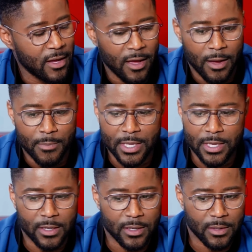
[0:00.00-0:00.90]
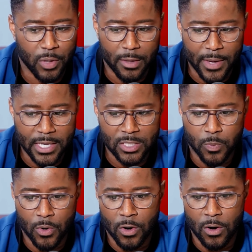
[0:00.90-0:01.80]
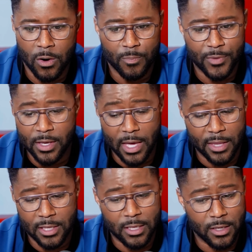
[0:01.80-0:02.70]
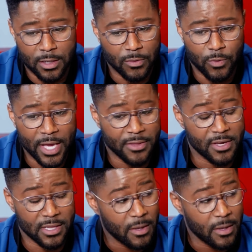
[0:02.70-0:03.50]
I mean, he could play baseball. I think he could have ran in the